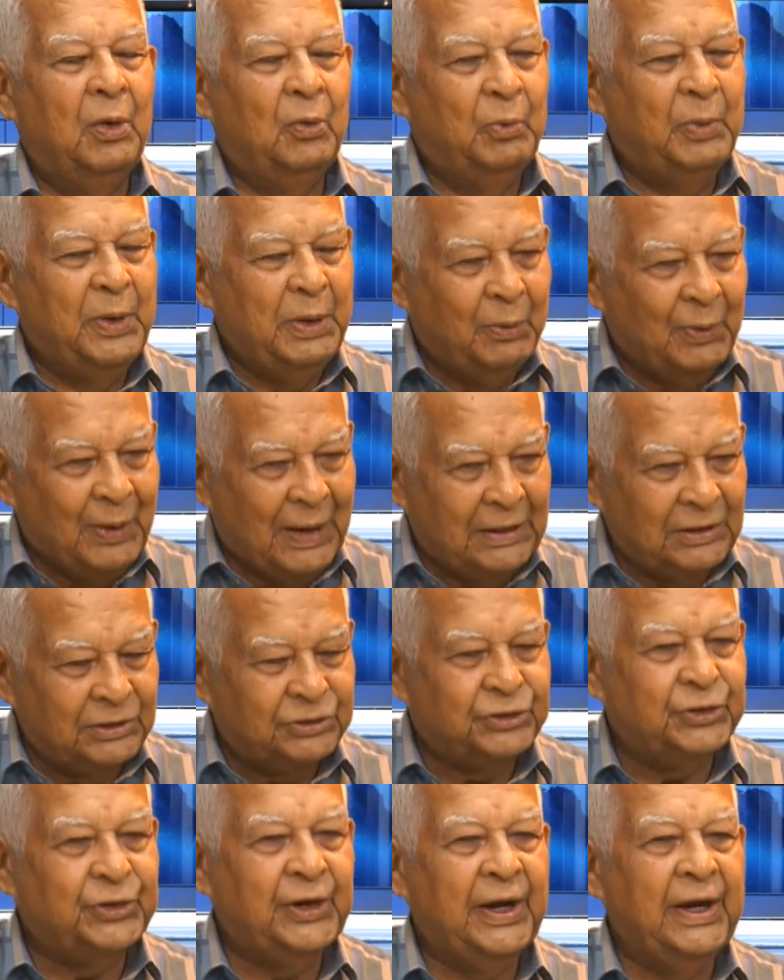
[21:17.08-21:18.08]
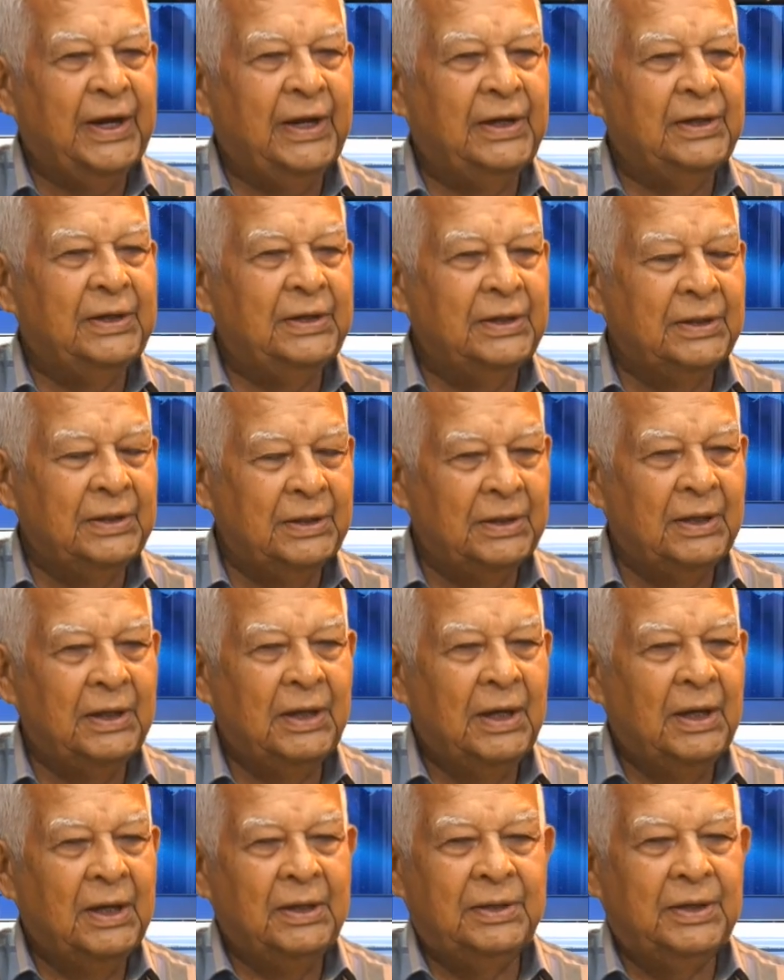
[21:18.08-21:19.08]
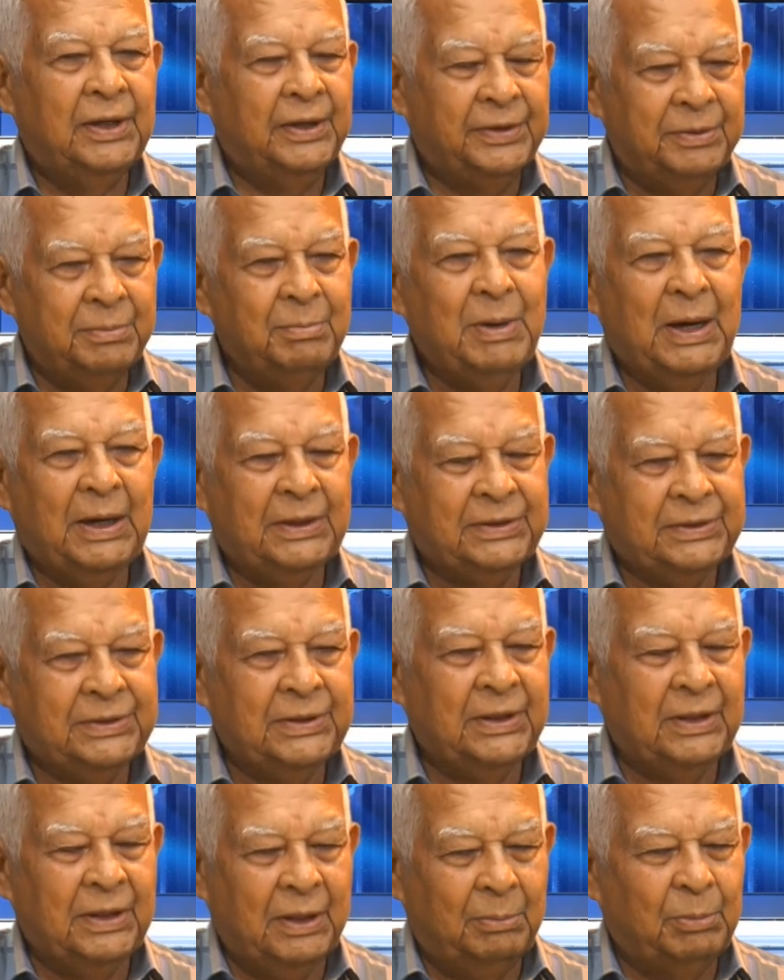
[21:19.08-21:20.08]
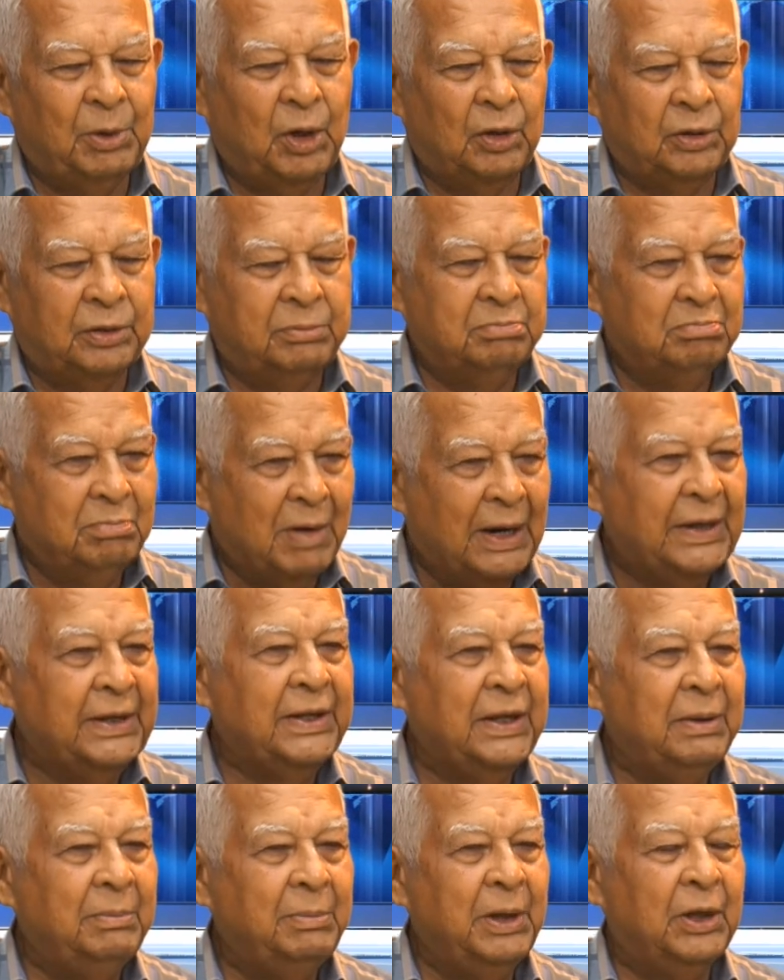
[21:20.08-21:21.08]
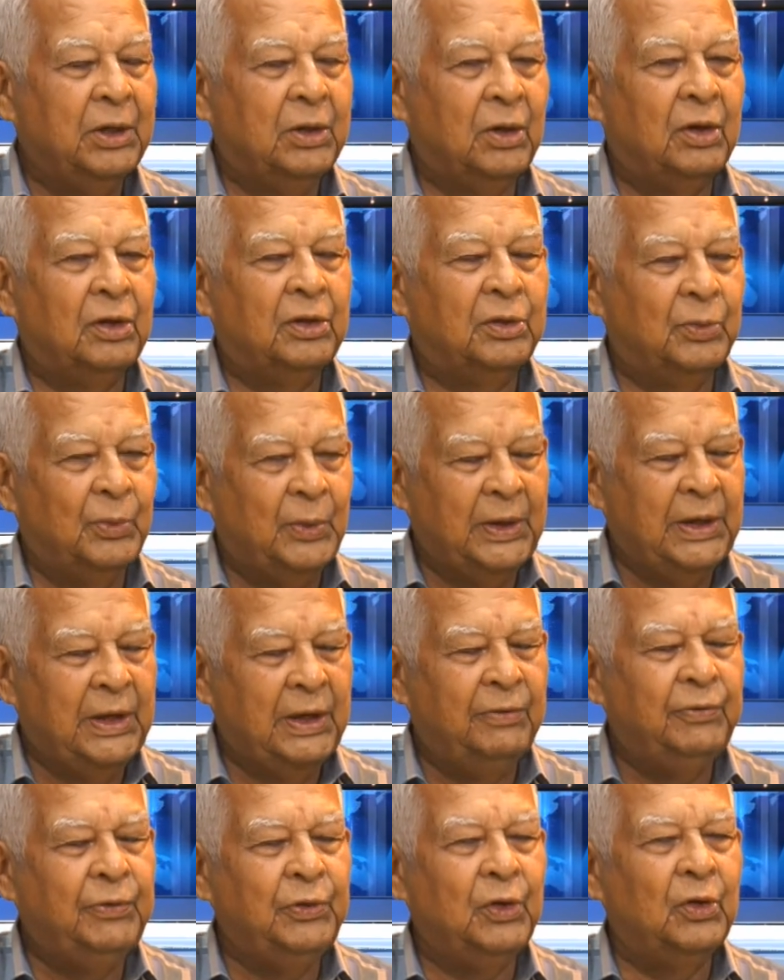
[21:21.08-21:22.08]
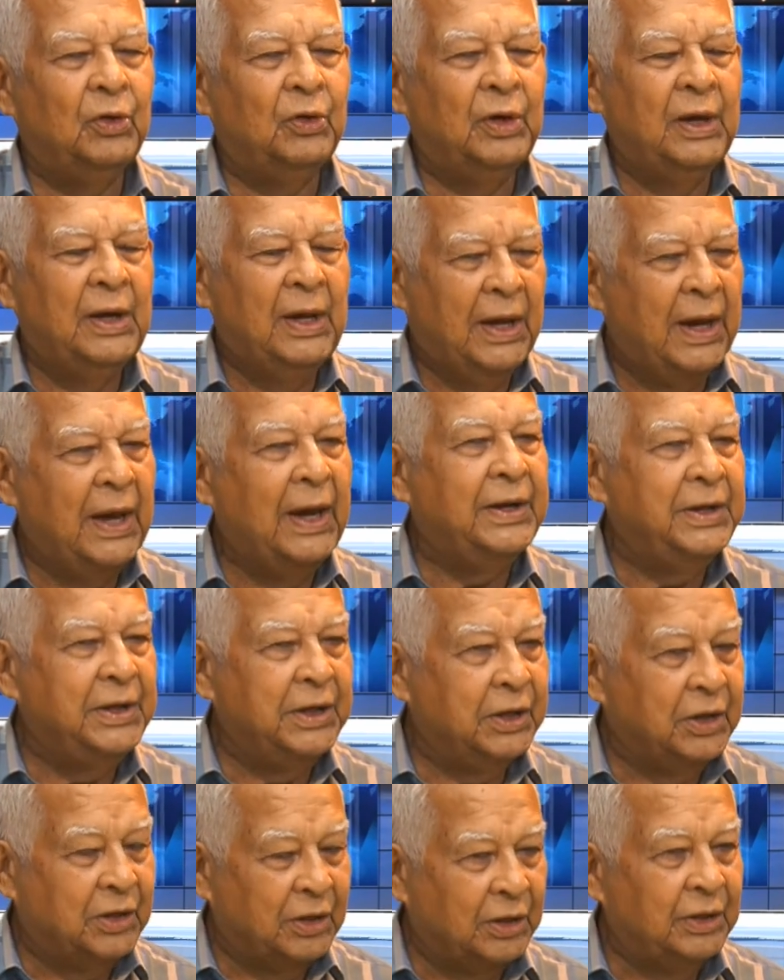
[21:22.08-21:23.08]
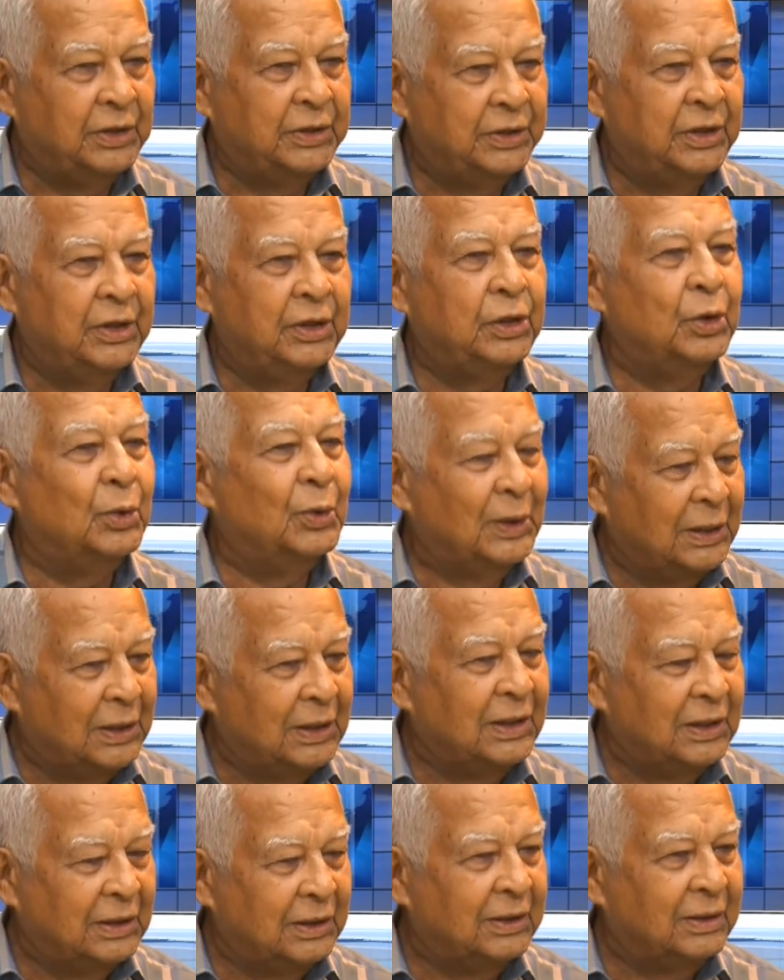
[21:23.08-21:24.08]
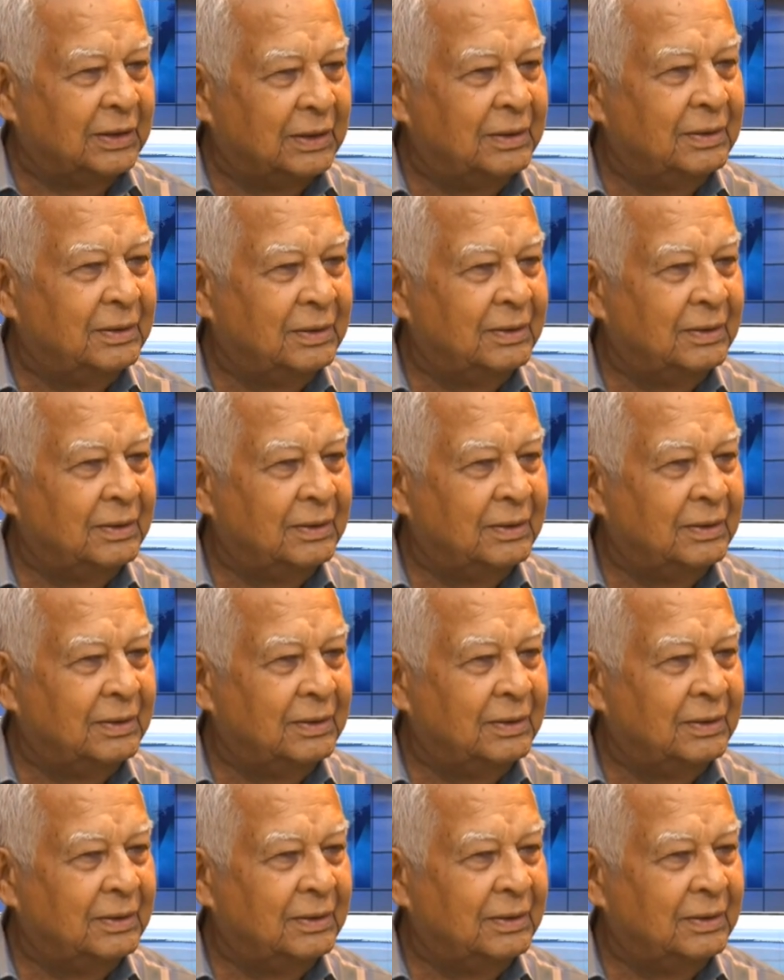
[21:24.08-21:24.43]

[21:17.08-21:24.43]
Be well trained. Doesn't matter about money, because if you're any good, you will learn.